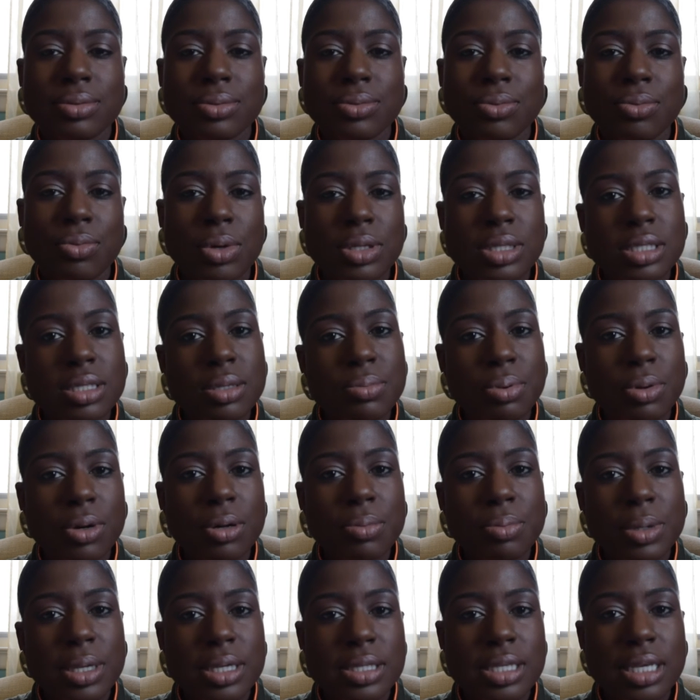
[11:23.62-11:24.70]
what's the
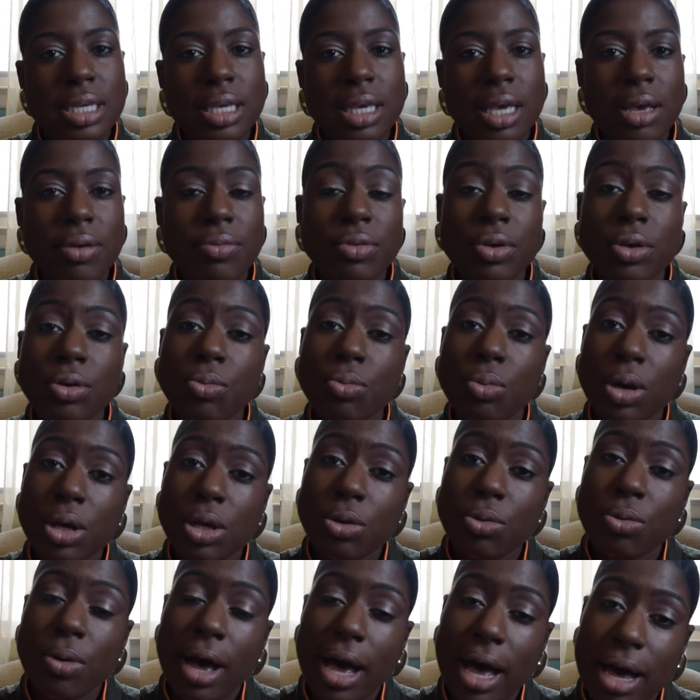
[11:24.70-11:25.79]
purpose? He gave you what
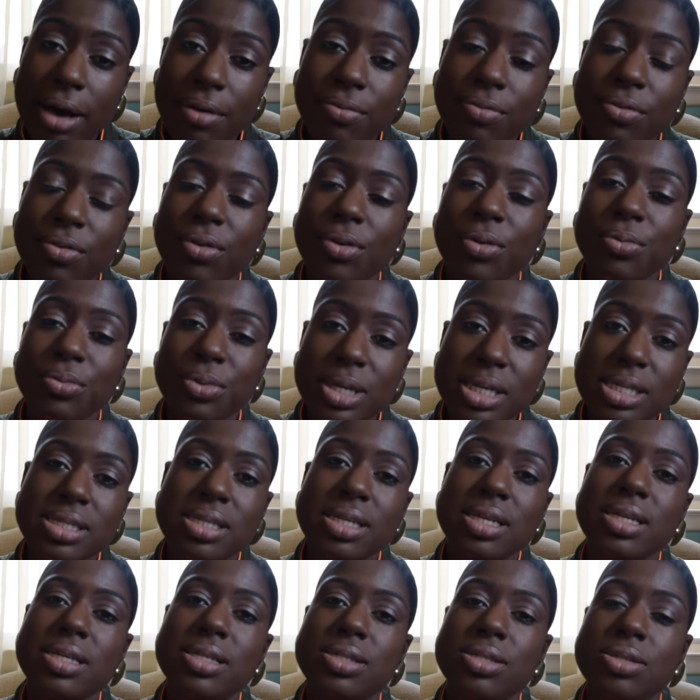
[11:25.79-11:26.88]
you have for a
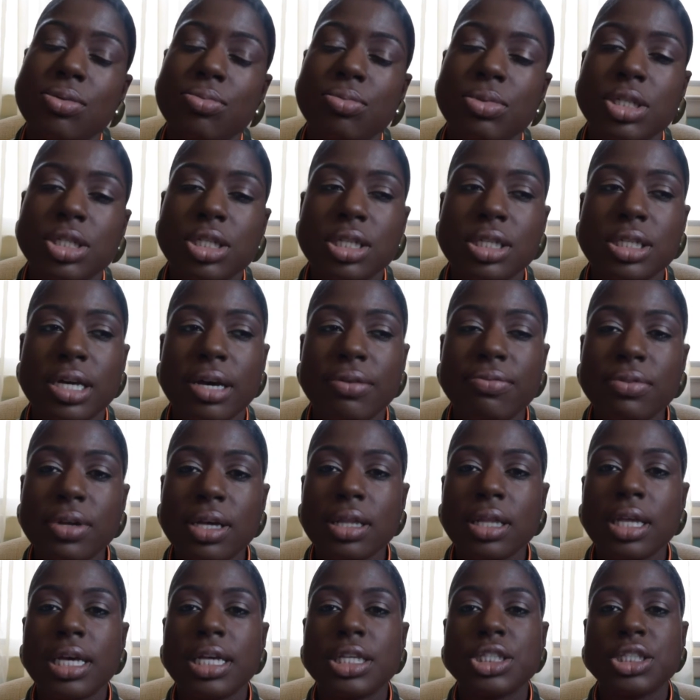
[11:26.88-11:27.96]
reason. So we should
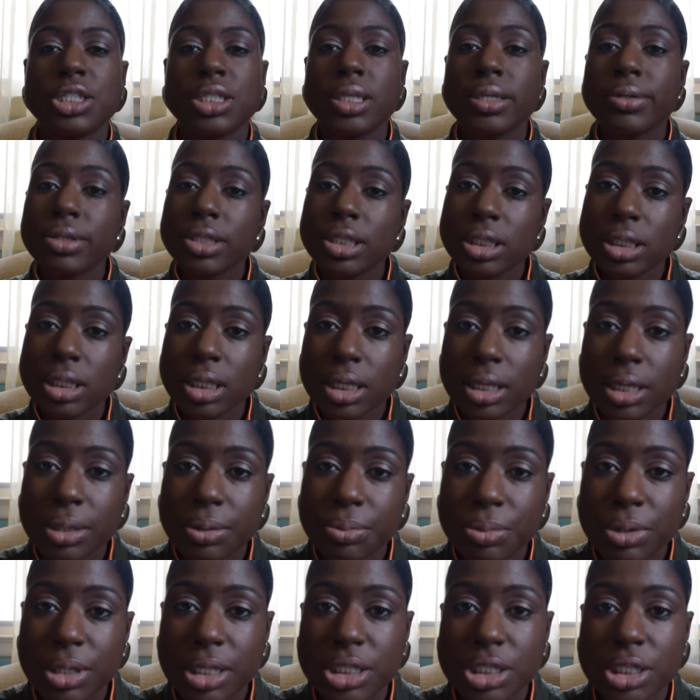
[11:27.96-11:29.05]
definitely cherish it.
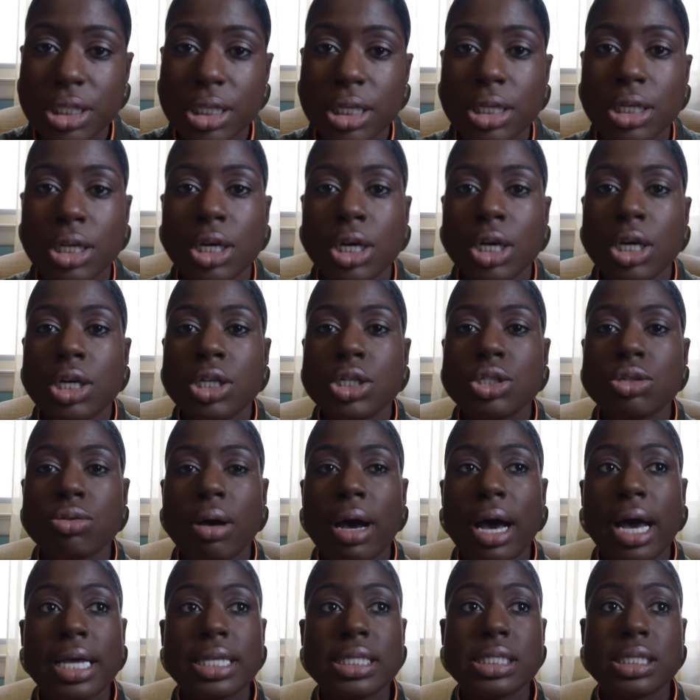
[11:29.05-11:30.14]
We should
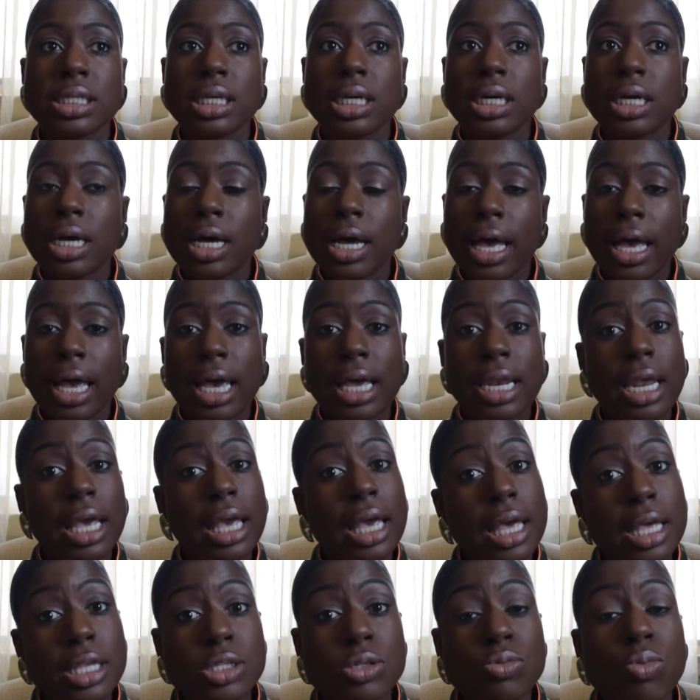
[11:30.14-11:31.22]
try to
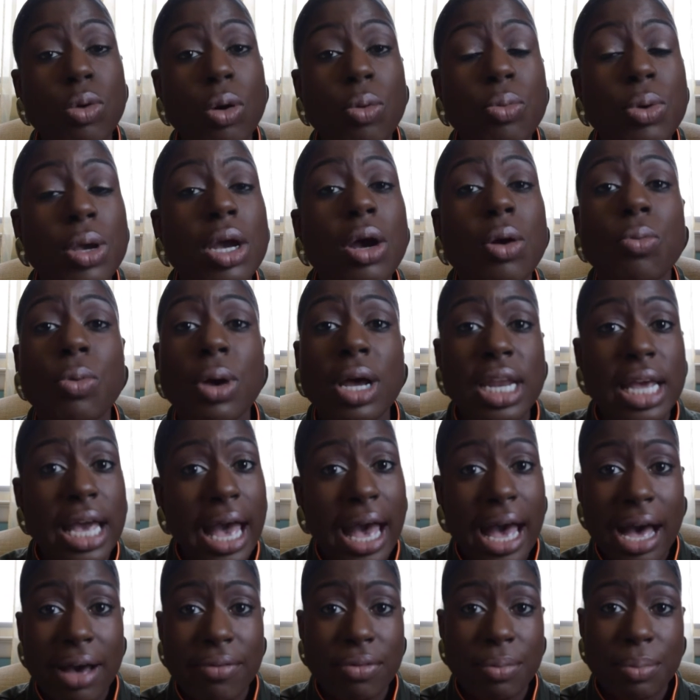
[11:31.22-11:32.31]
enhance what we already
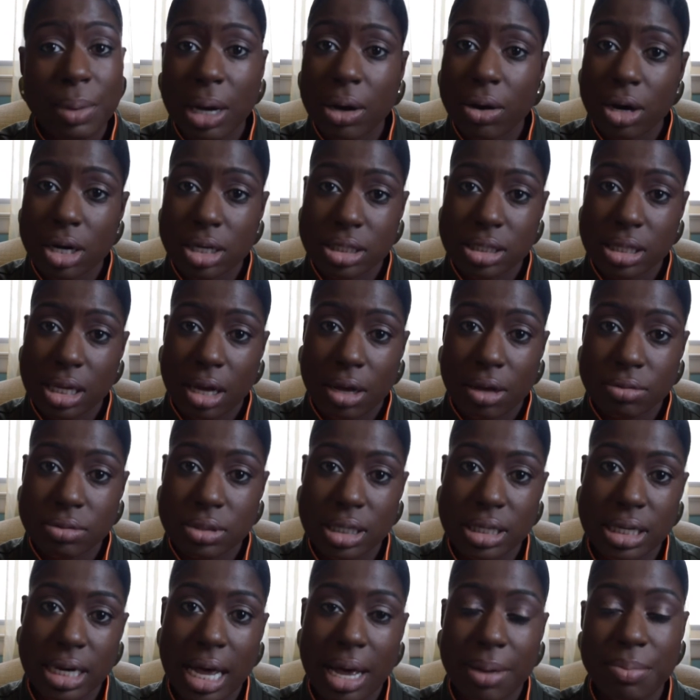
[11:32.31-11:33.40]
have about ourselves
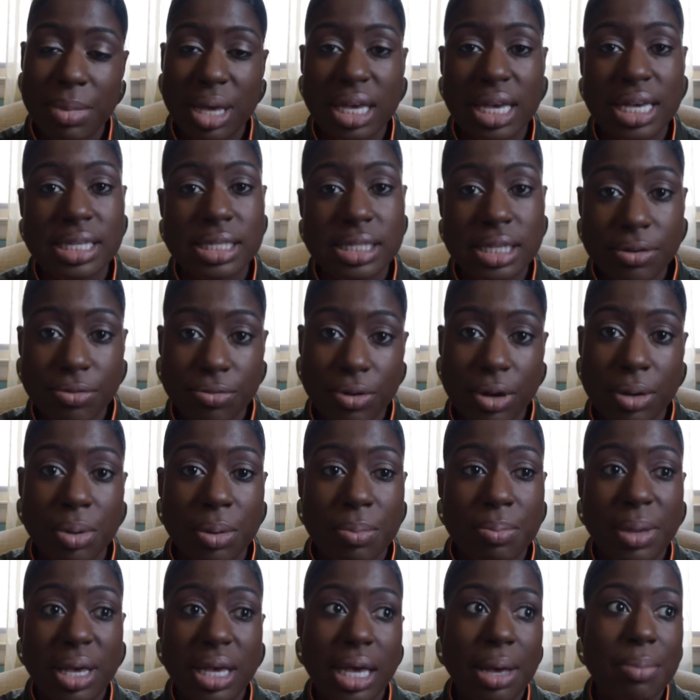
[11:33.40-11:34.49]
and not make it different,
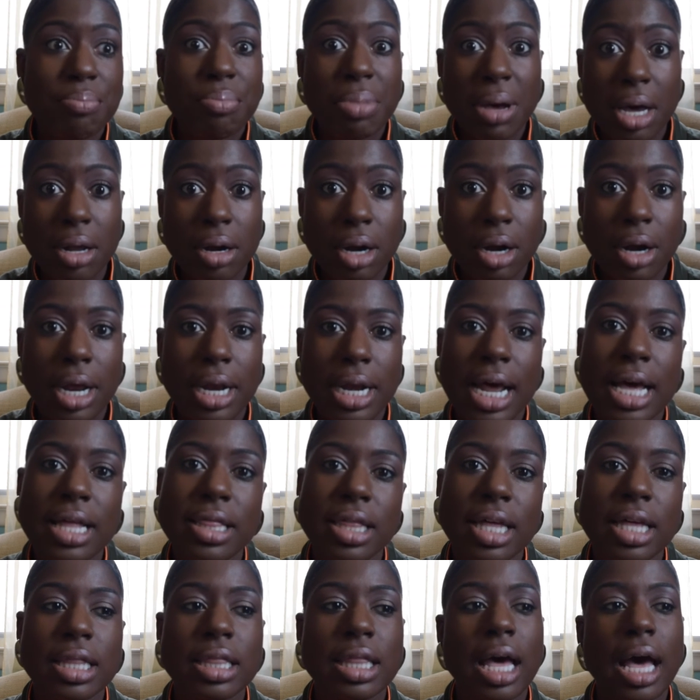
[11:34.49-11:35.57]
but make it better. And I
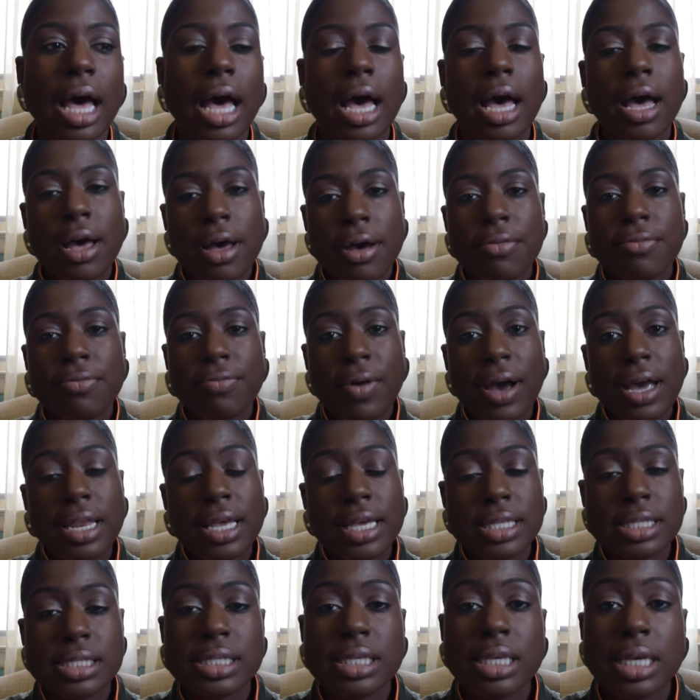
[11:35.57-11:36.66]
think that
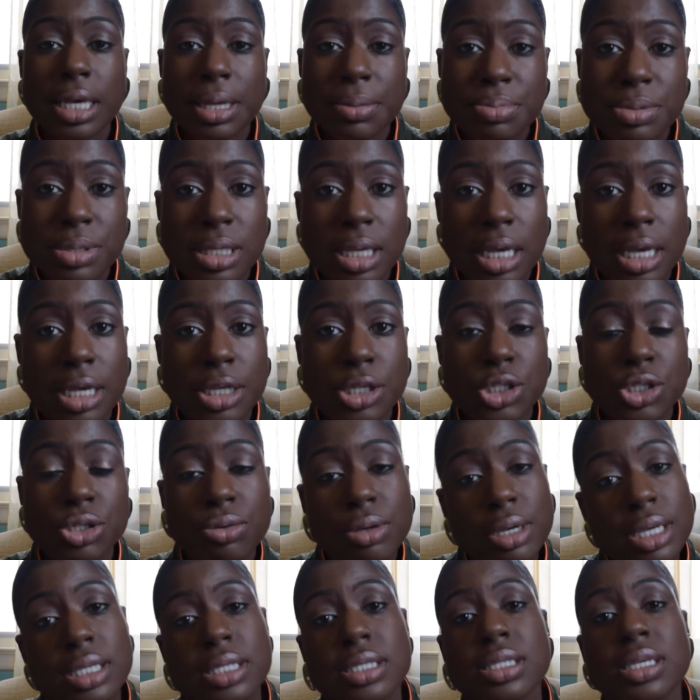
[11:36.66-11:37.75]
finding tips and
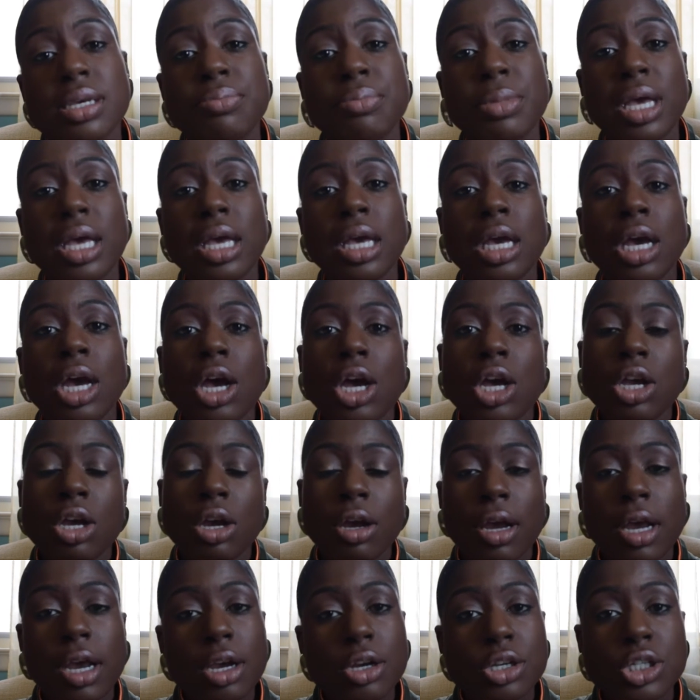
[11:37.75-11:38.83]
tricks to make your
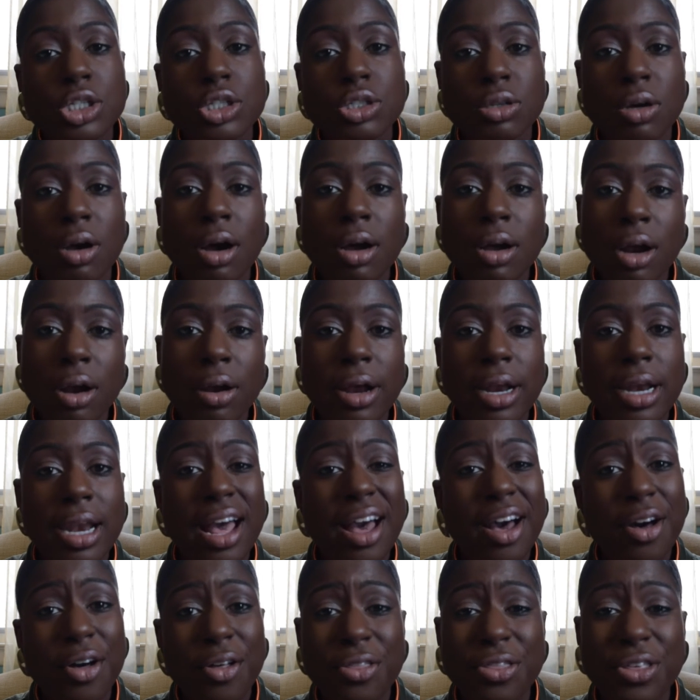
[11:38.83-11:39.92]
hair stronger and
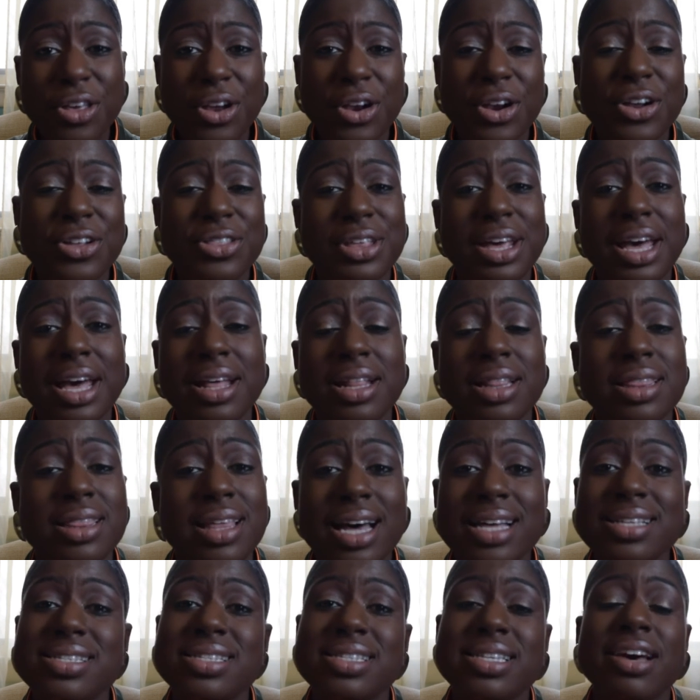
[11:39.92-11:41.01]
healthier, then
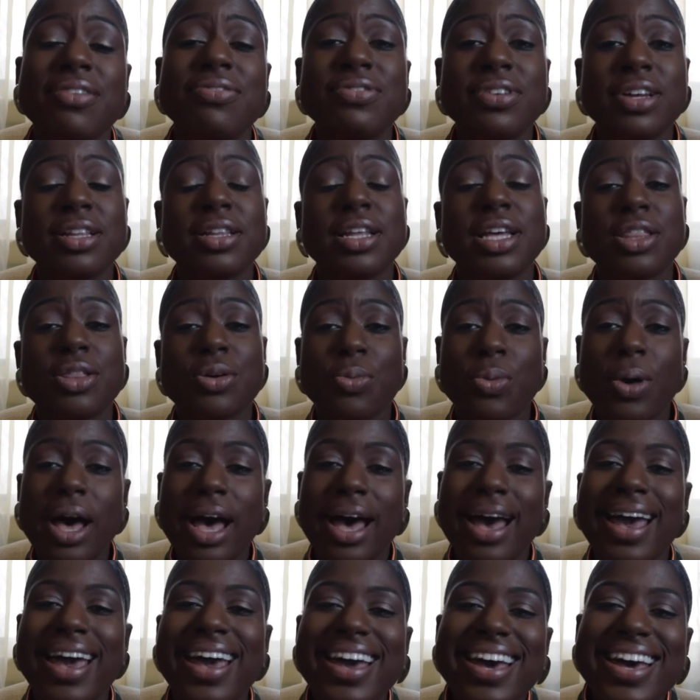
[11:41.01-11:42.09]
that's definitely the
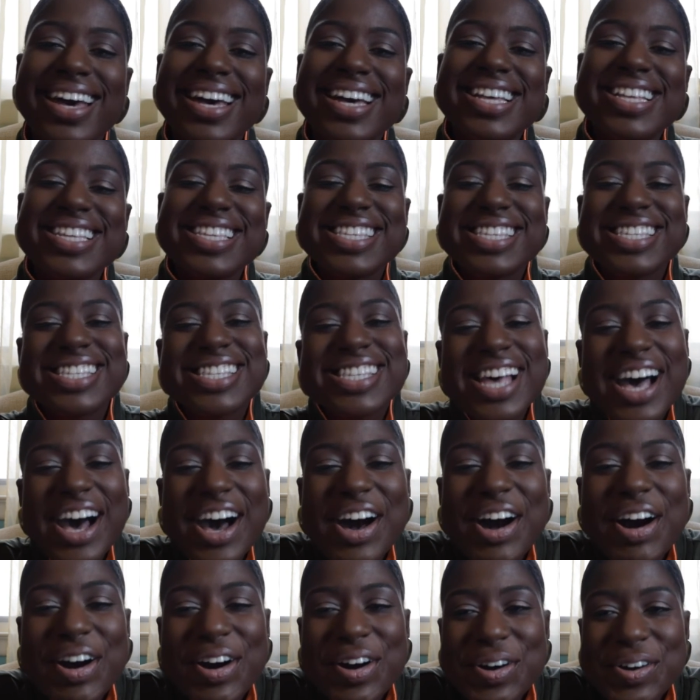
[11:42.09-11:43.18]
way.
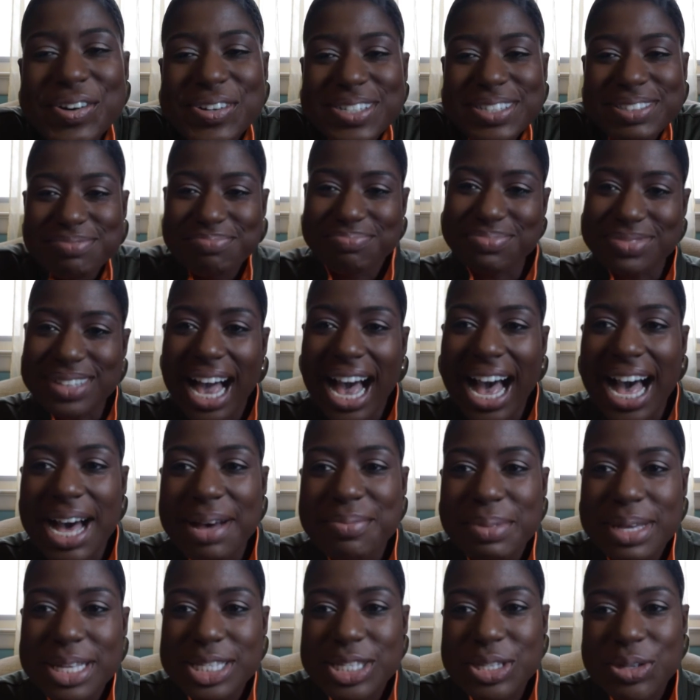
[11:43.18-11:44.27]
So I've
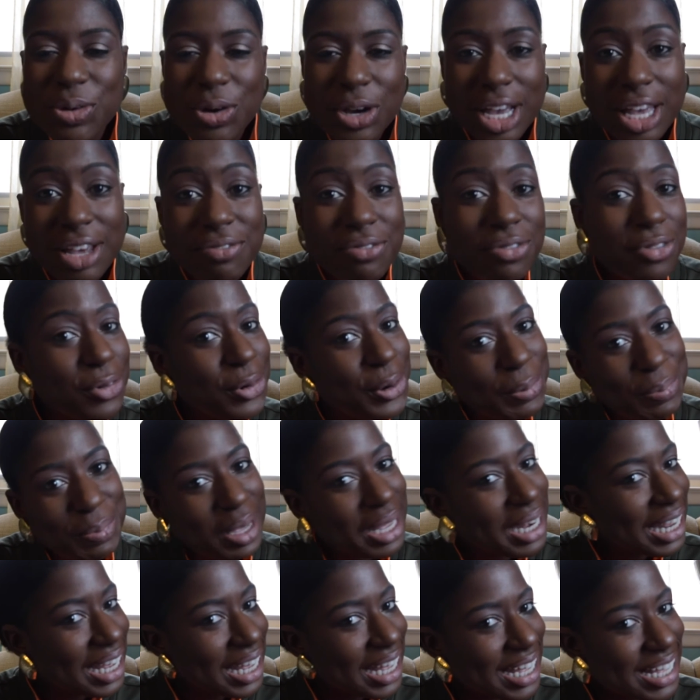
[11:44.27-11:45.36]
been talking for a
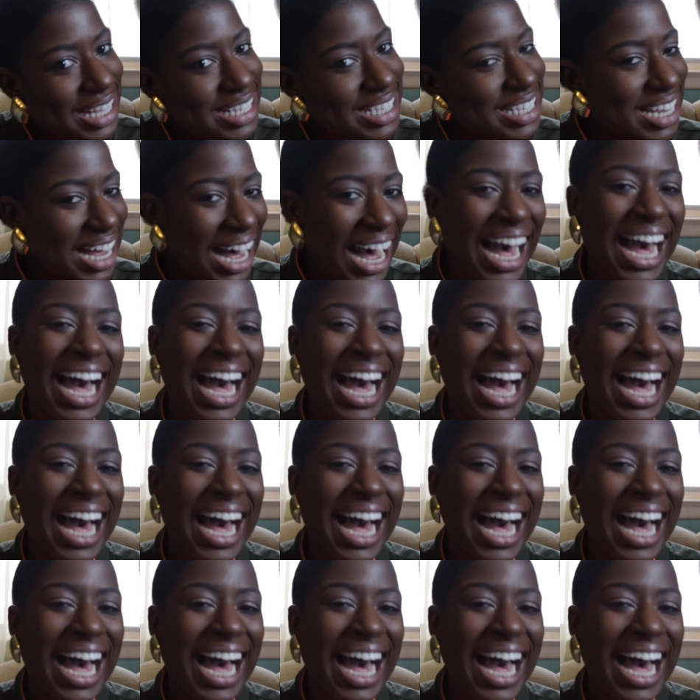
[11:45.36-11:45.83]
minute. So